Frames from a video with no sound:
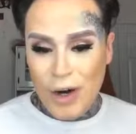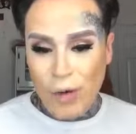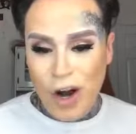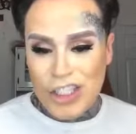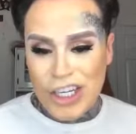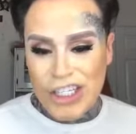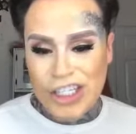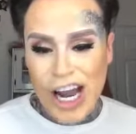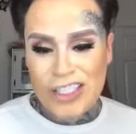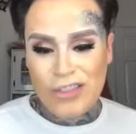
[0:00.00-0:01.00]
Watching
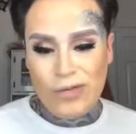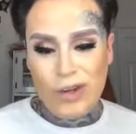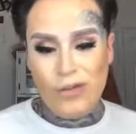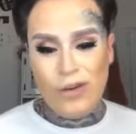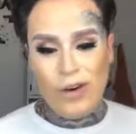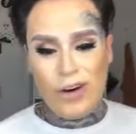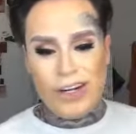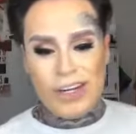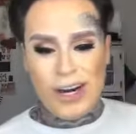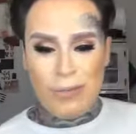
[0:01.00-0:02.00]
in Jacksonville,
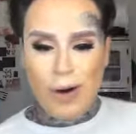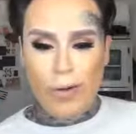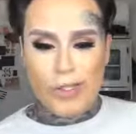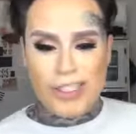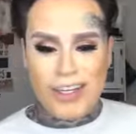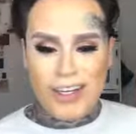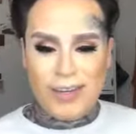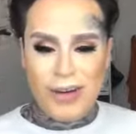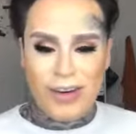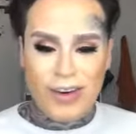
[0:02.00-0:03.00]
Florida. Come on, what's
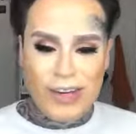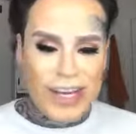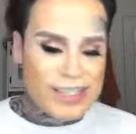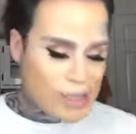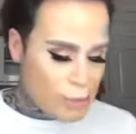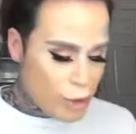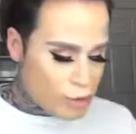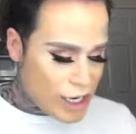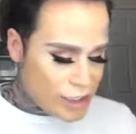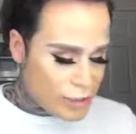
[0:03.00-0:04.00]
up? Oh yes, come on,
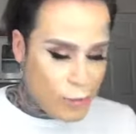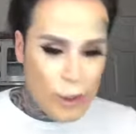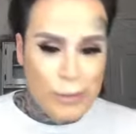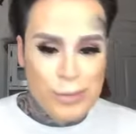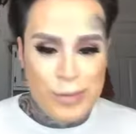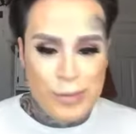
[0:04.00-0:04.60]
Jacksonville.